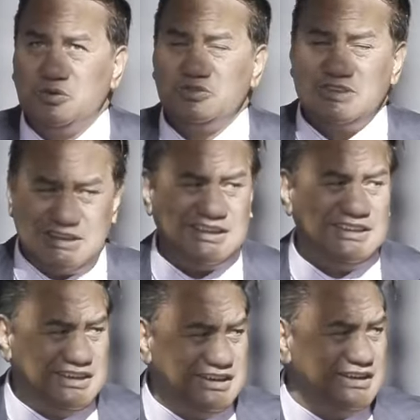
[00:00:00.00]
setting
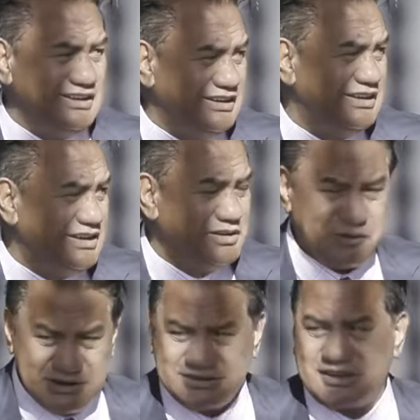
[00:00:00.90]
here.
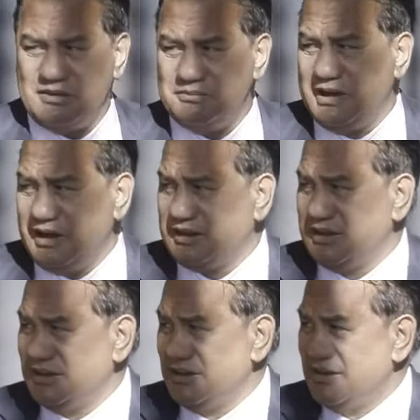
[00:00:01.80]
Please come back.
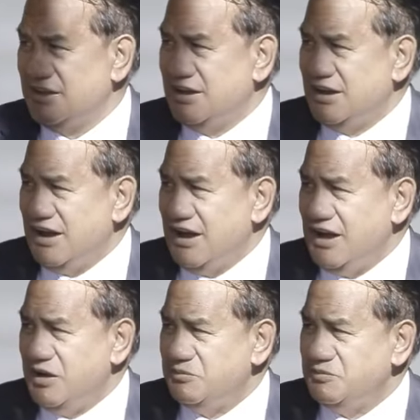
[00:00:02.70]

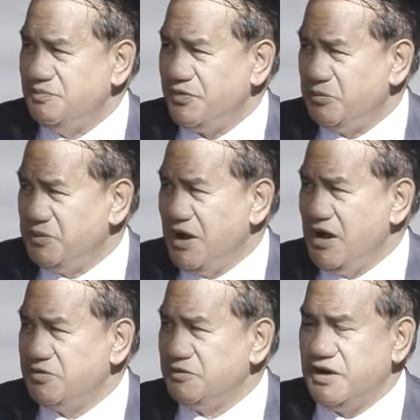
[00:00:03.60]
On
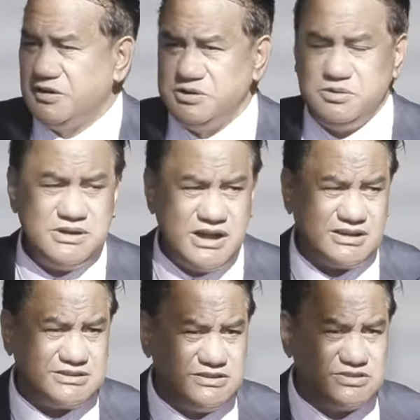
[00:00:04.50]
behalf of our iwi
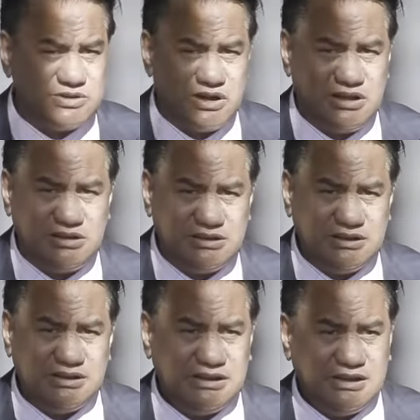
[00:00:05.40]
Ngāti Toa,
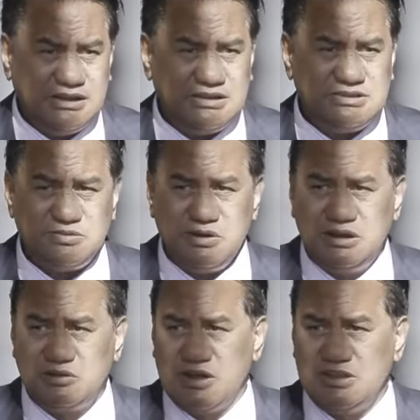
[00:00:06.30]
it's
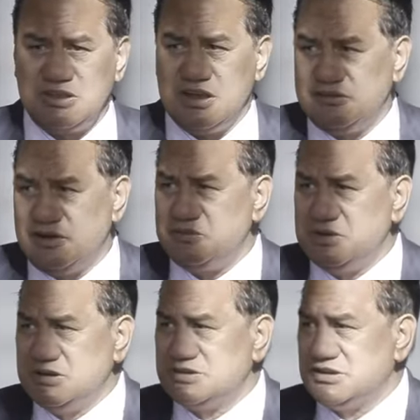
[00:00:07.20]
really great to have our
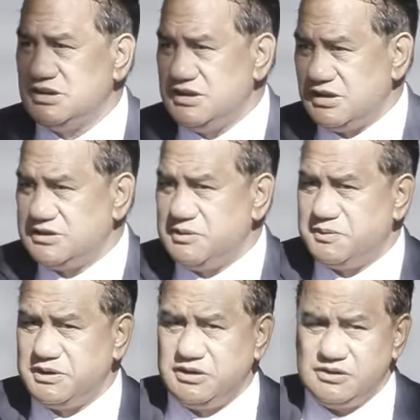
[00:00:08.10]
minister, our
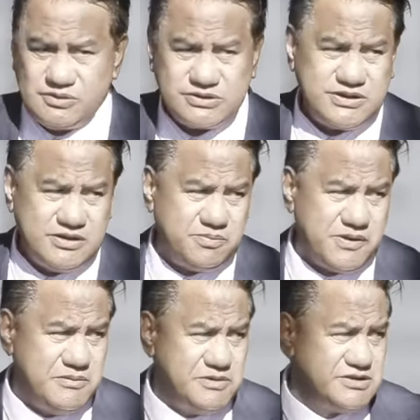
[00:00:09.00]
deputy, also
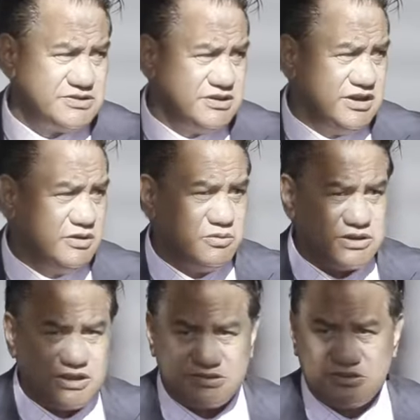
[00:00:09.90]
Prime Minister here with
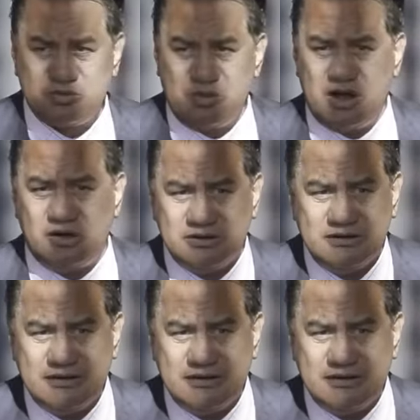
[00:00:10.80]
us as well.